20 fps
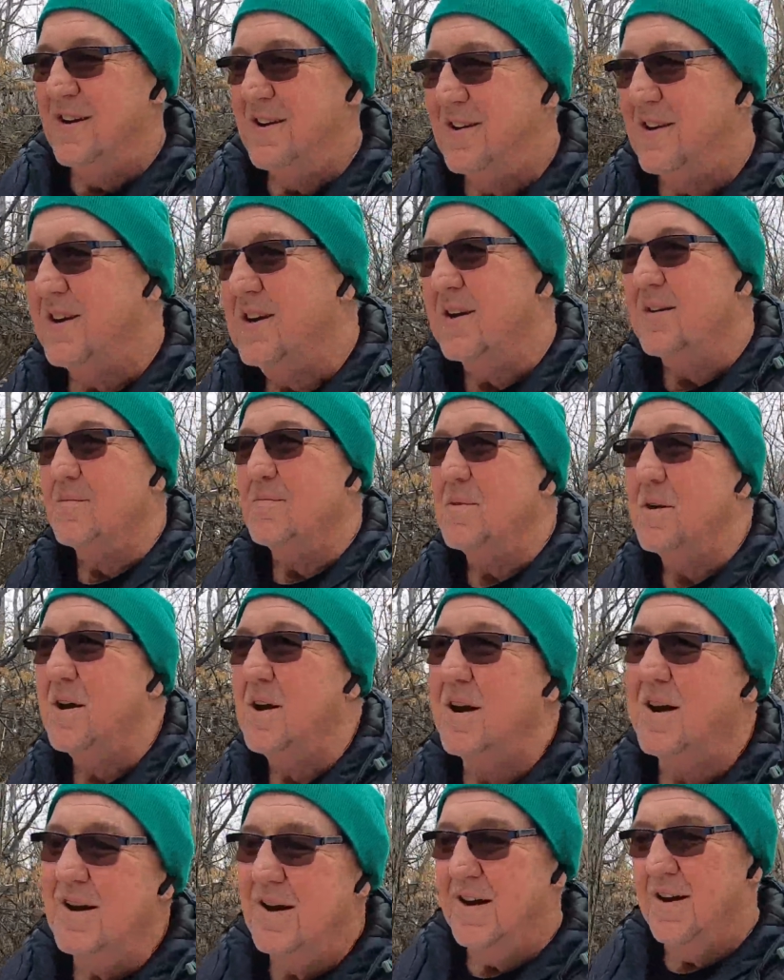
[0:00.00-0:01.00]
You're gonna
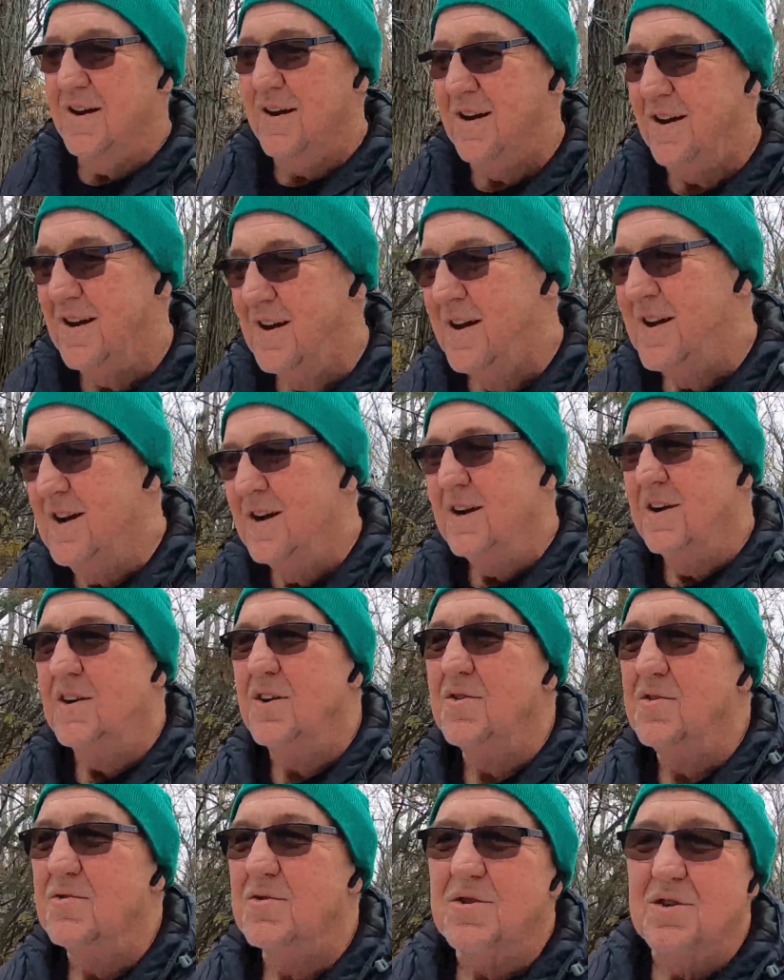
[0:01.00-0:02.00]
be
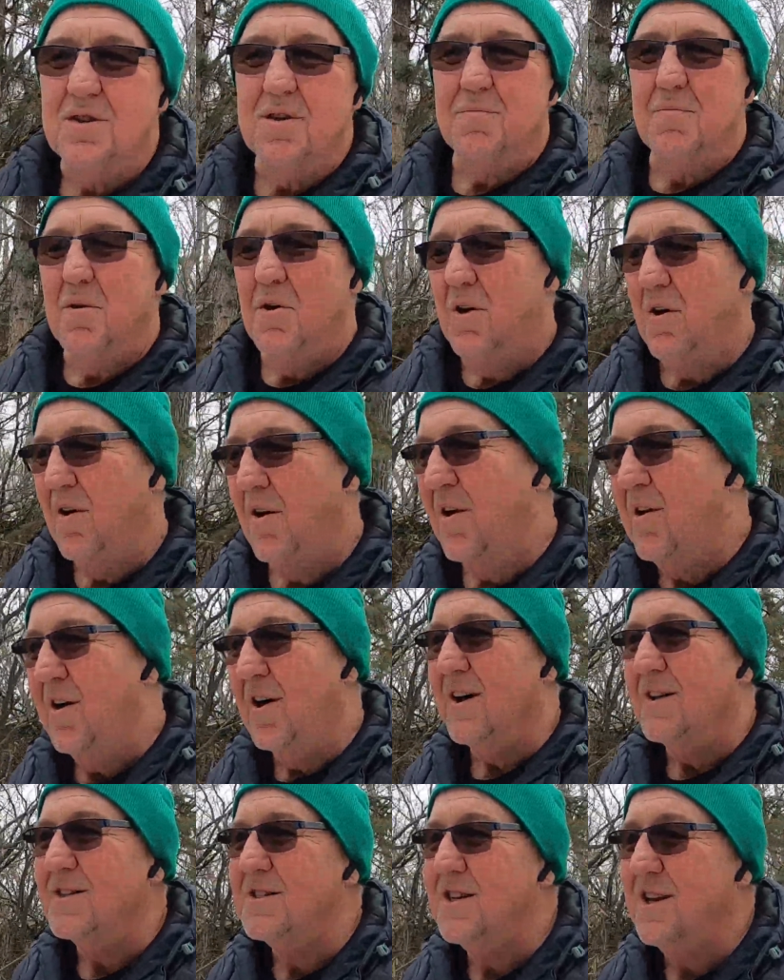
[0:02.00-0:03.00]
losing the ball
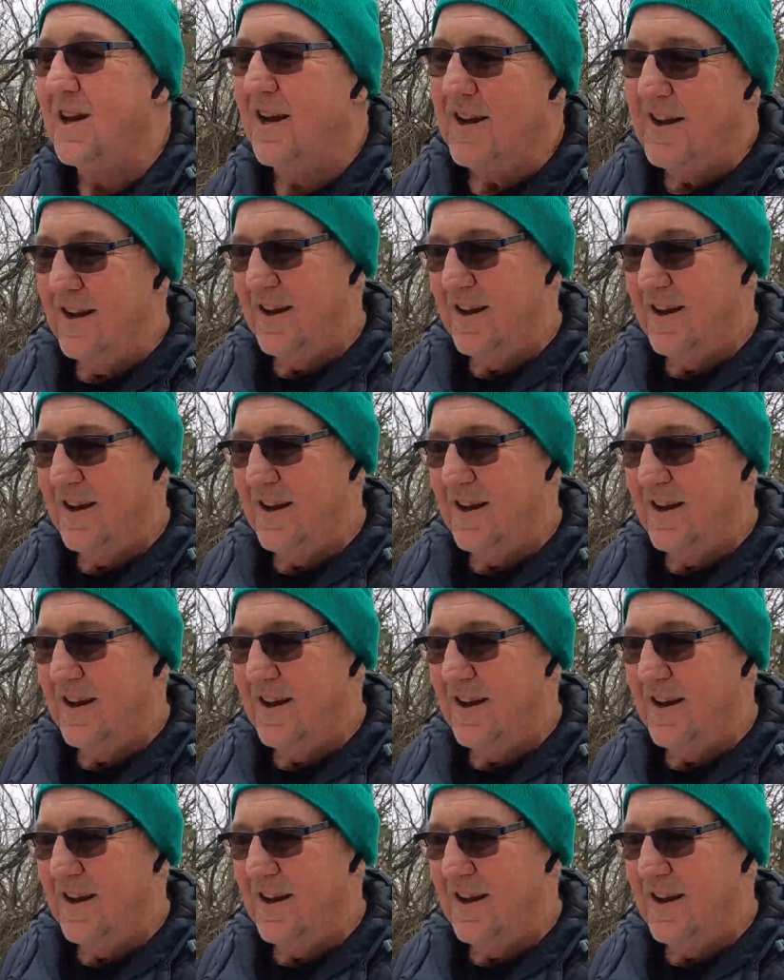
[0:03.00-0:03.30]
lots.